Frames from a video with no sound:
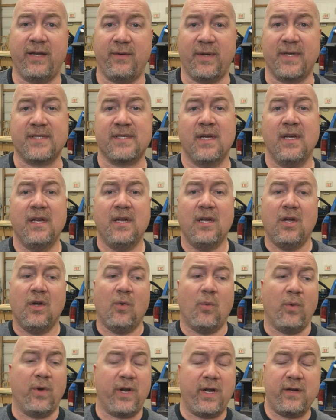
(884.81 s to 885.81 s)
Anyways,
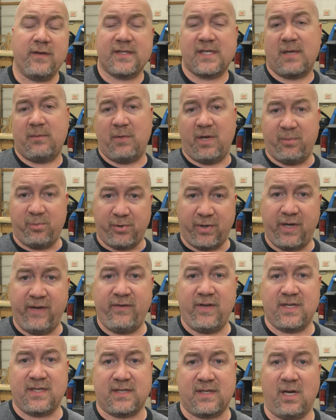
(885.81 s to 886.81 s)
when I was at my
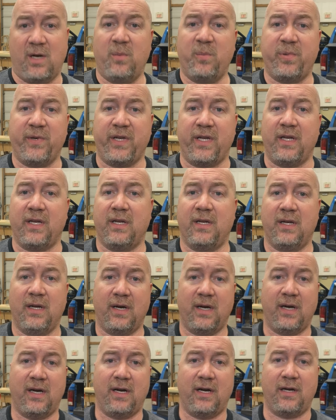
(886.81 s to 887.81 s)
previous company,
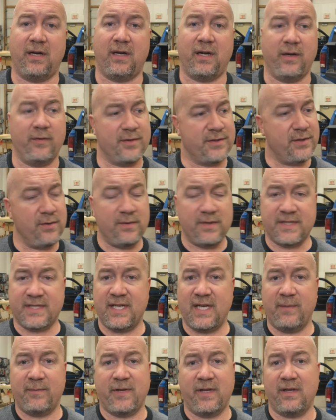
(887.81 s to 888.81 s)
uh, I was doing the
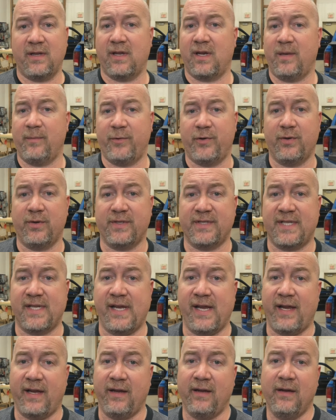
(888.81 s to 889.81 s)
same thing that I'm doing
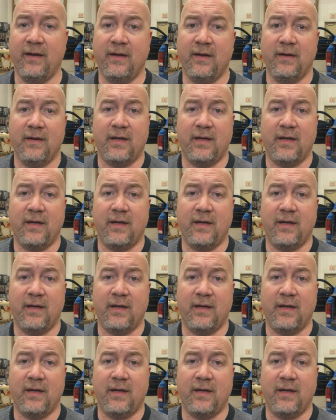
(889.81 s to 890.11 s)
today,